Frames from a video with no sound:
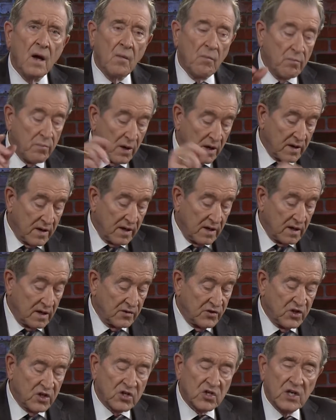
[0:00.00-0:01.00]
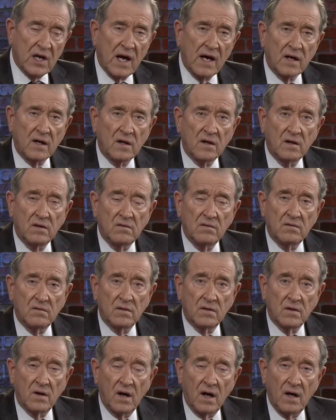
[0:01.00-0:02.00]
But just like
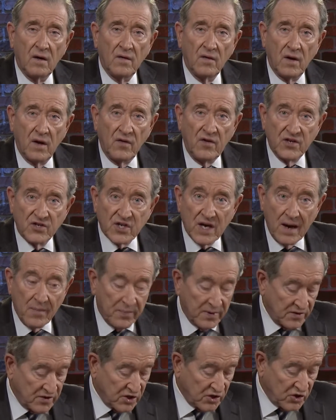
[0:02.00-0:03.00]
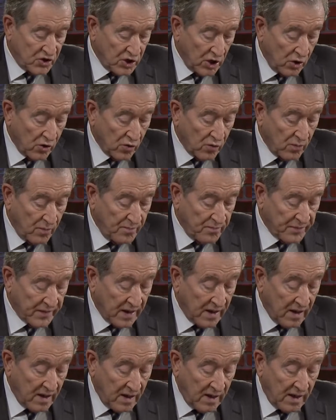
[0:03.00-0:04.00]
this happened to Job,
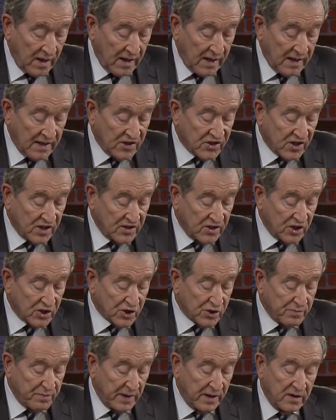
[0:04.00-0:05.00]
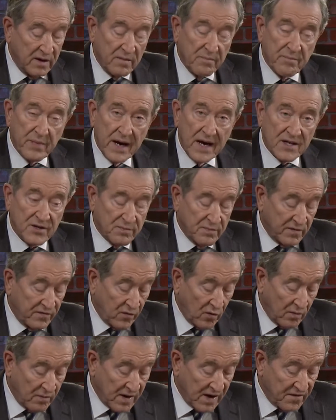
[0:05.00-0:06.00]
he said, This spirit passed
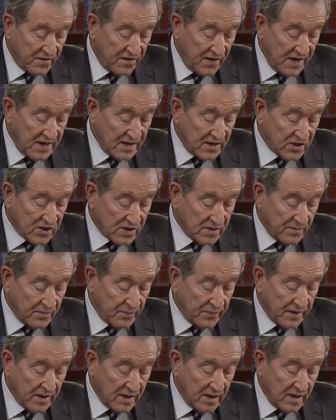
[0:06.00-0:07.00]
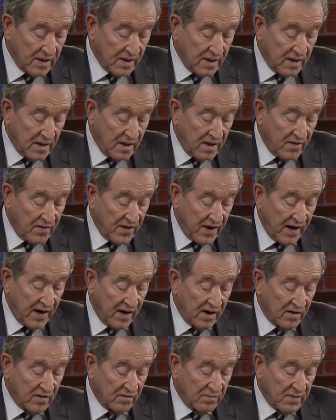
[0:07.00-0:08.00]
before my face. The
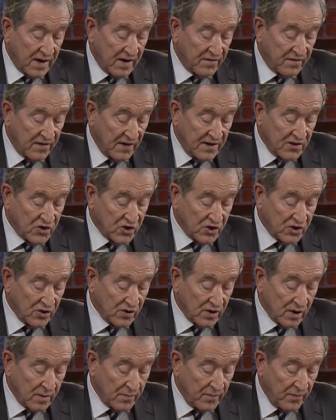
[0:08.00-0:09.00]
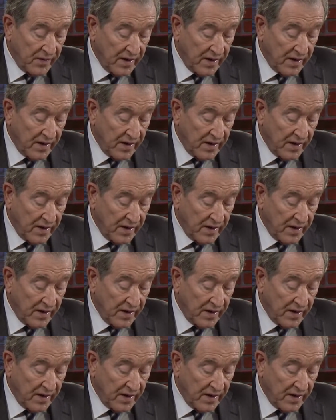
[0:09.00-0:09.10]
hair of my flesh stood up.